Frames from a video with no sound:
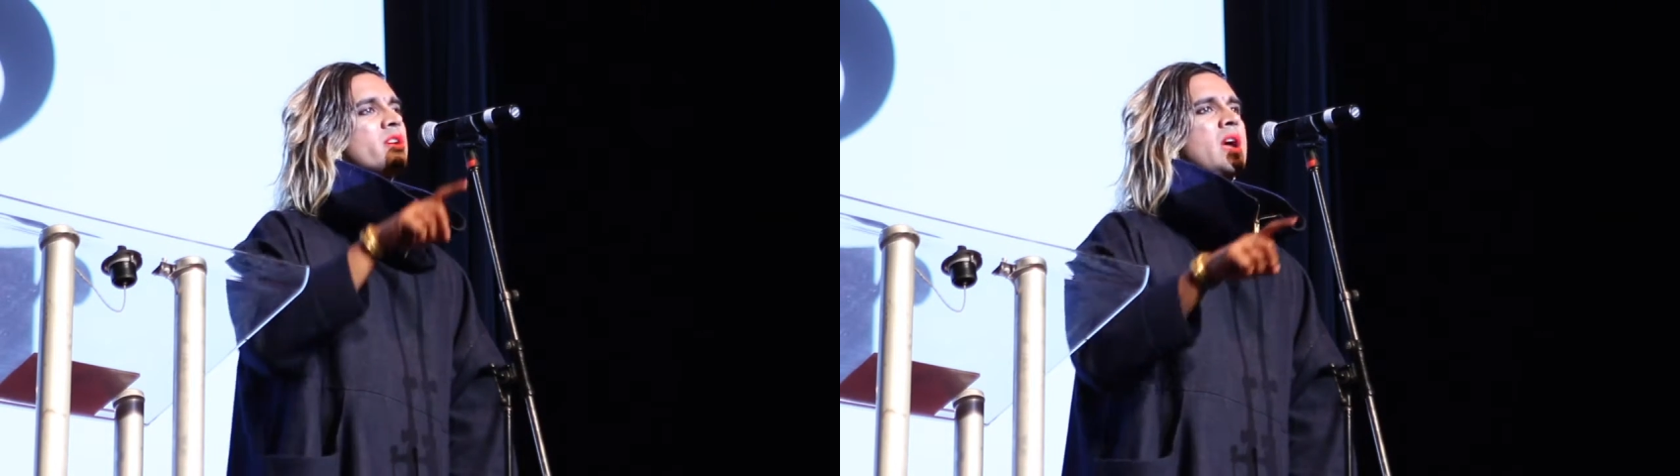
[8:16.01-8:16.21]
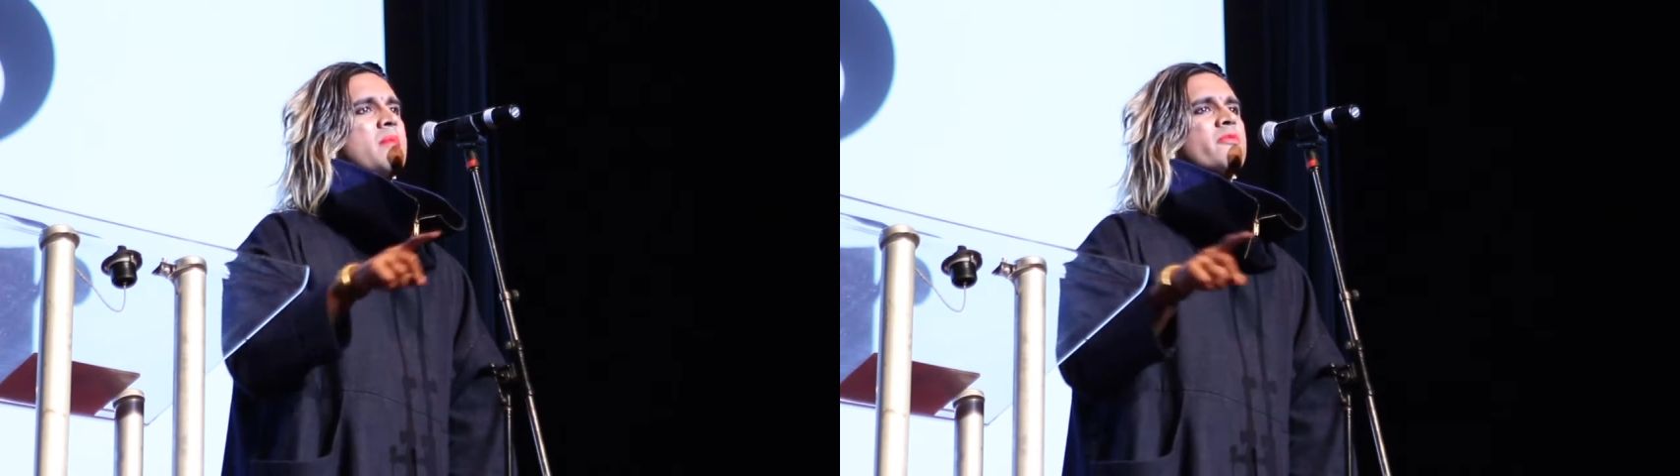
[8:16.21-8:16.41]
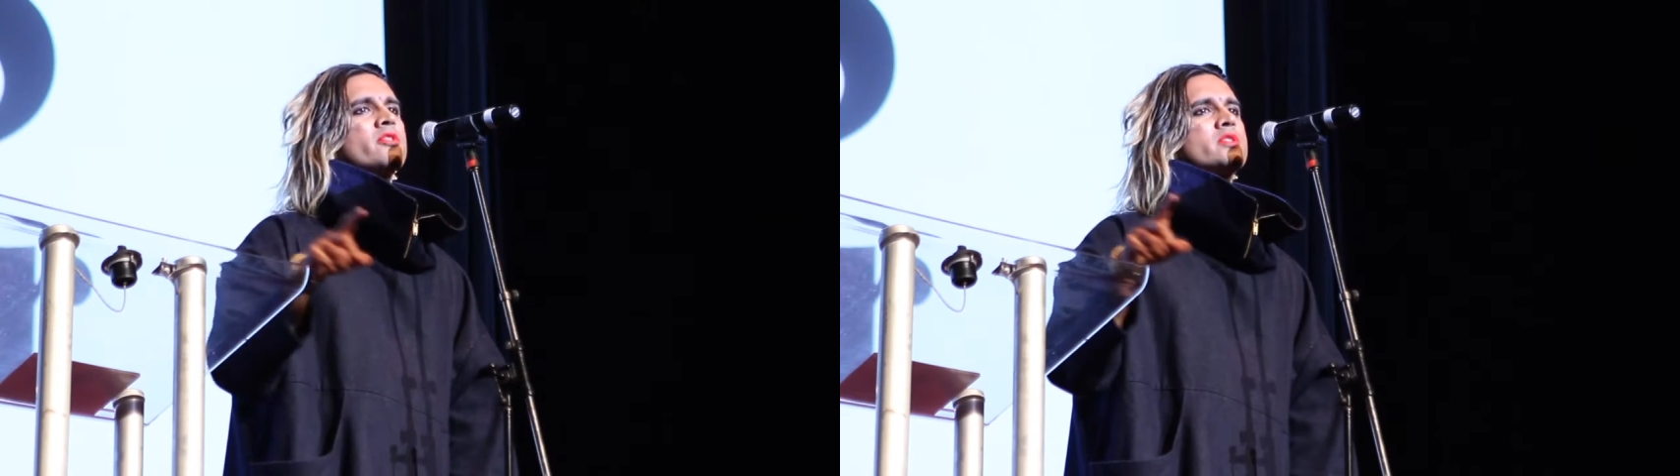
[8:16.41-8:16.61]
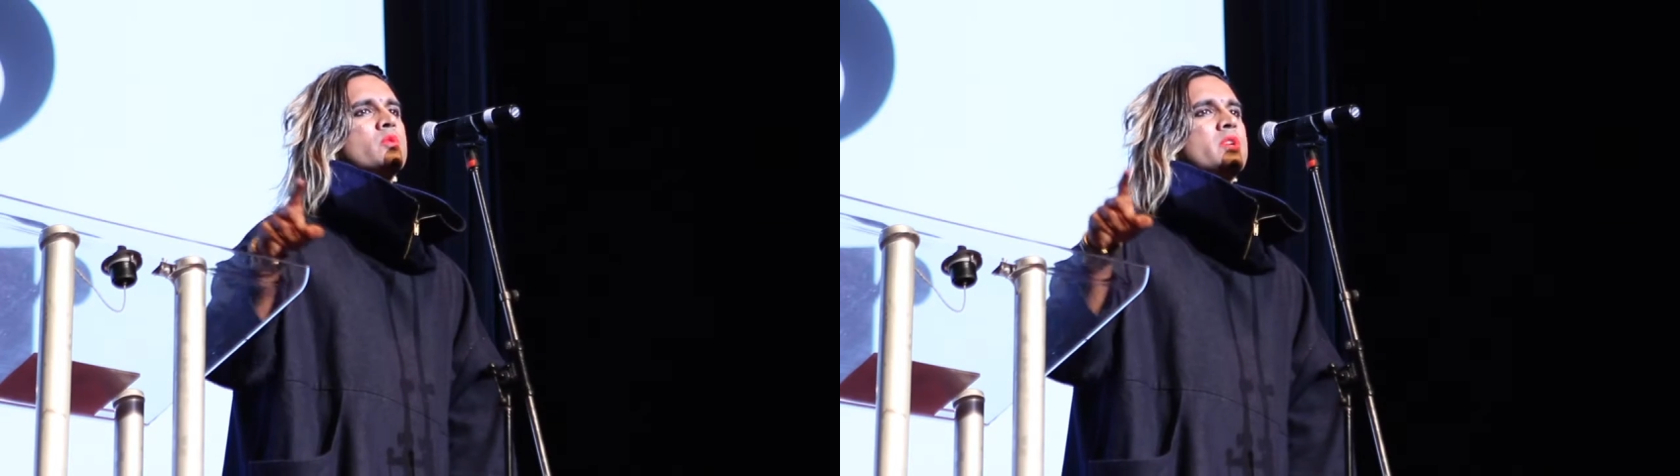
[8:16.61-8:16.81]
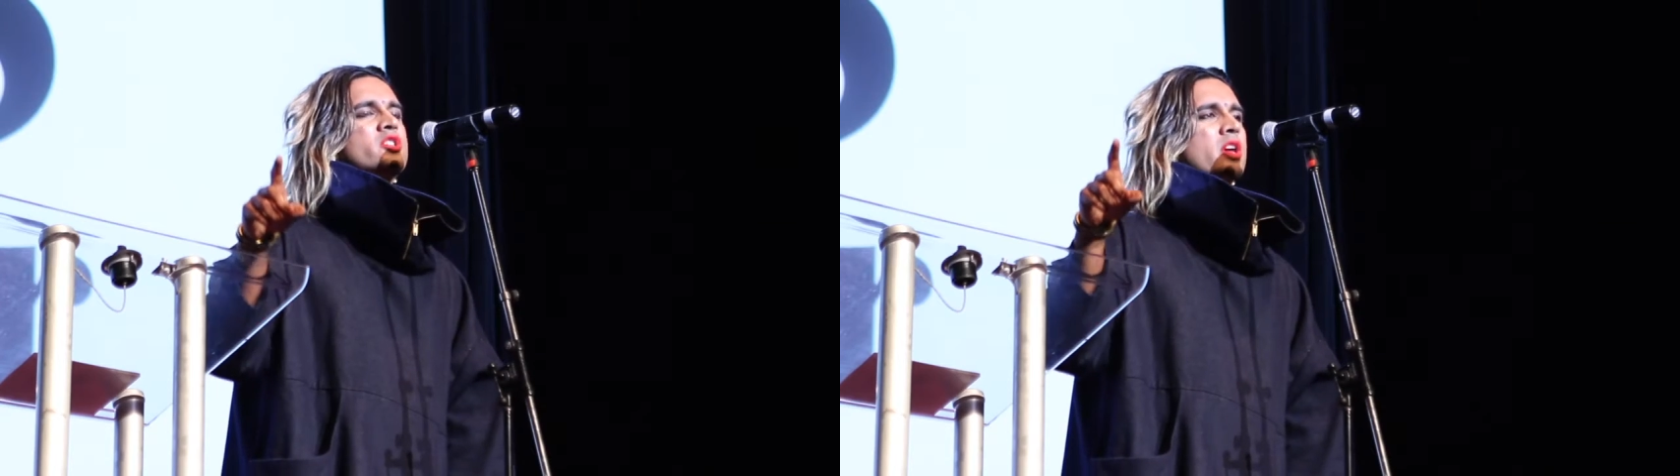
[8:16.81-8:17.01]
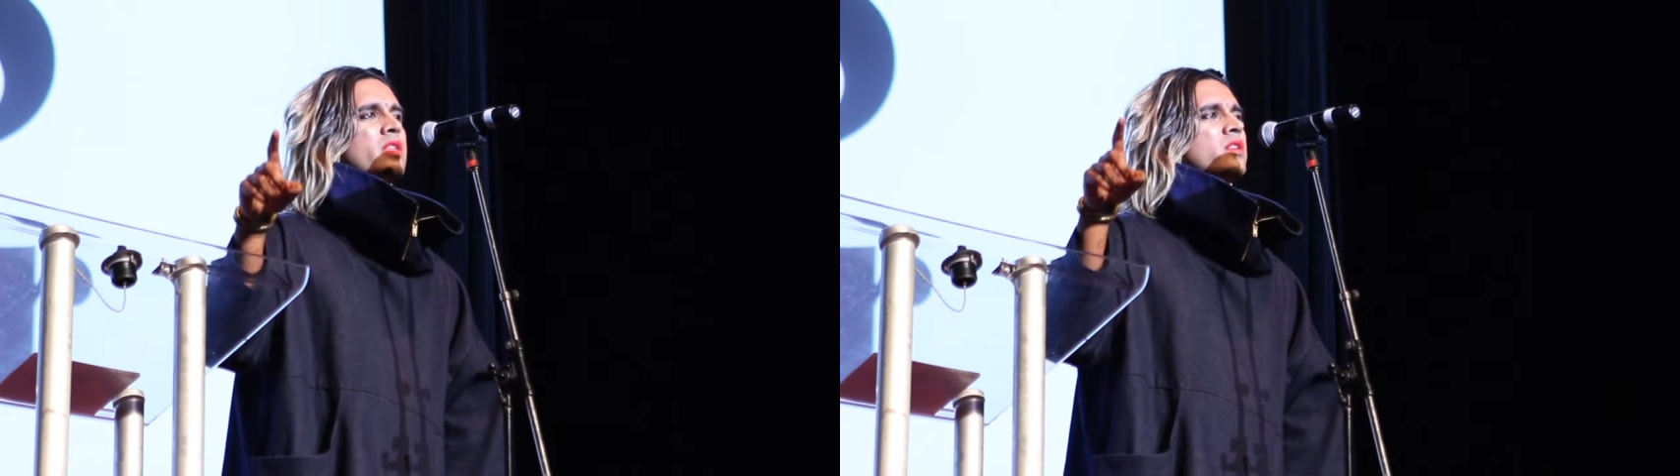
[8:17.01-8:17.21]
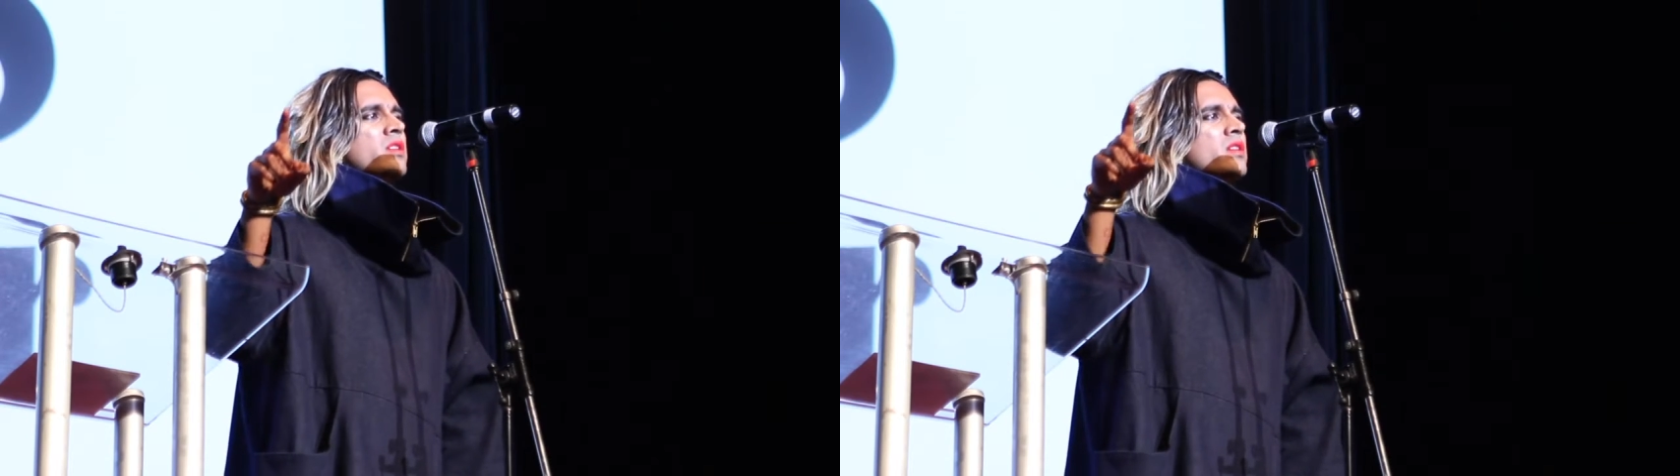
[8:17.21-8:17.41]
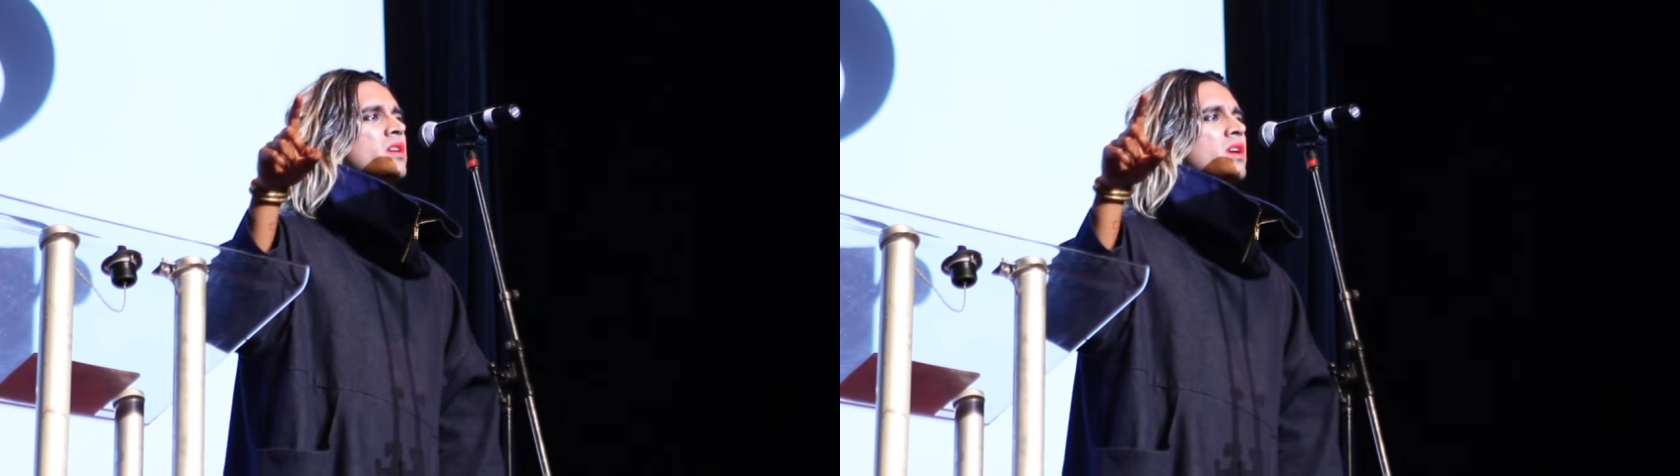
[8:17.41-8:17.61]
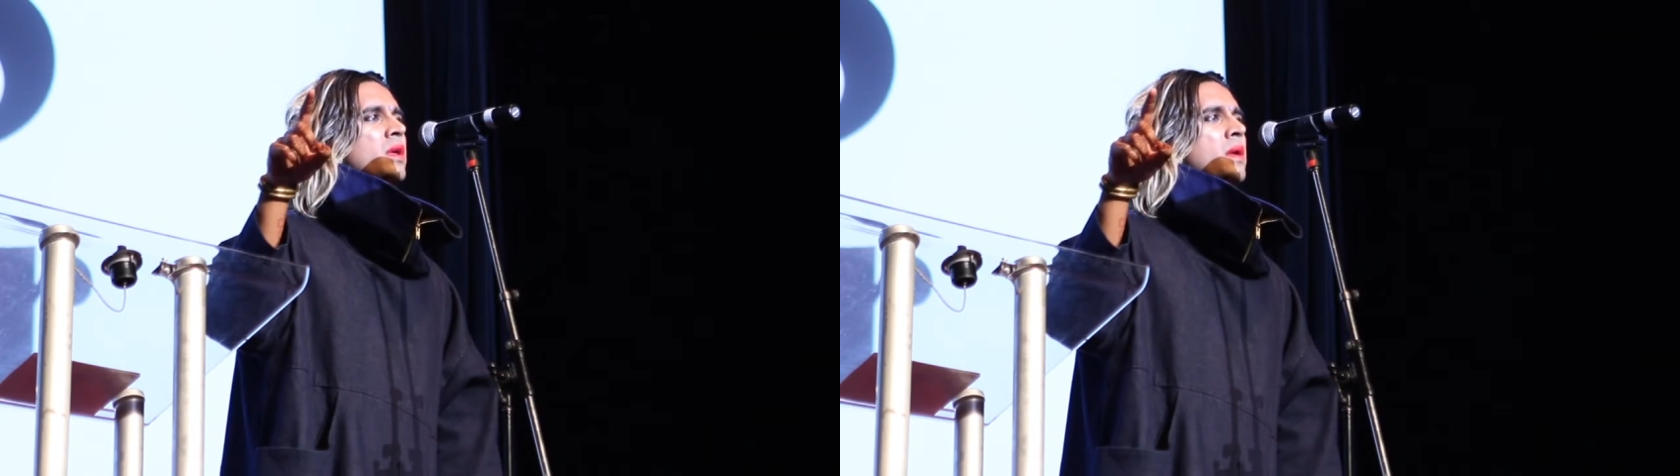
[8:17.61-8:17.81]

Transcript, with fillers: comfort to each other,